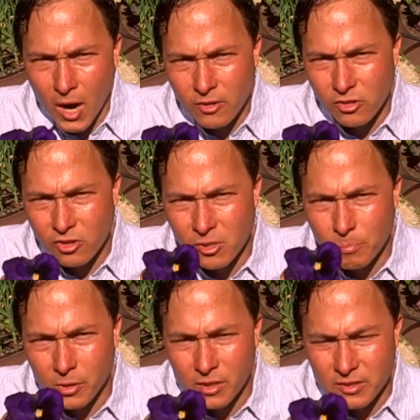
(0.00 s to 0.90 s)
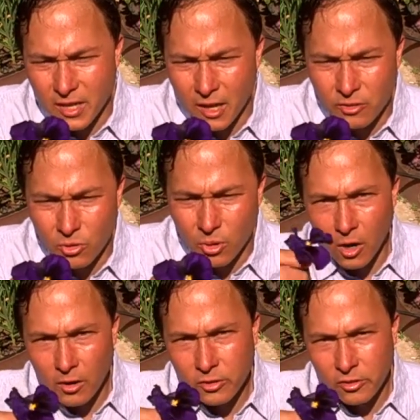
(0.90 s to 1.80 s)
or actually just to put on salads,
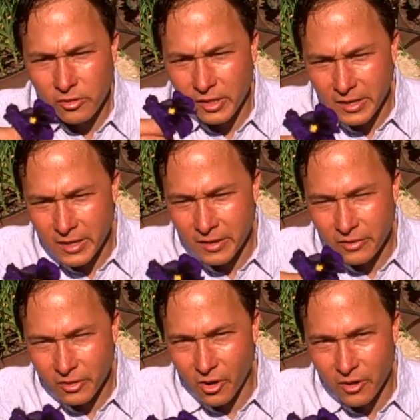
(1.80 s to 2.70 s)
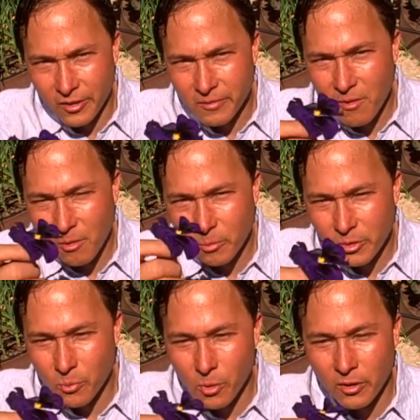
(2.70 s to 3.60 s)
or also just to eat in the garden
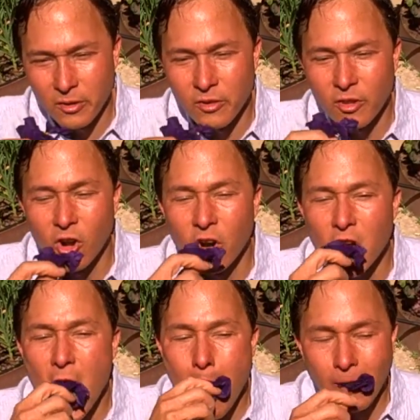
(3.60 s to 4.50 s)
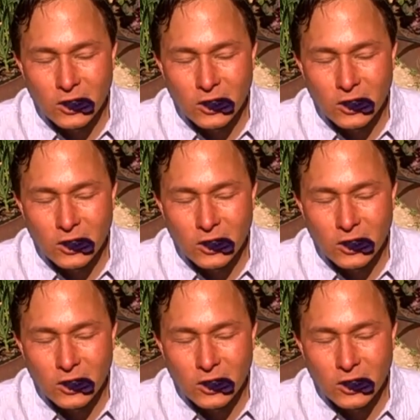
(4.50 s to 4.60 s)
when you're working in the garden.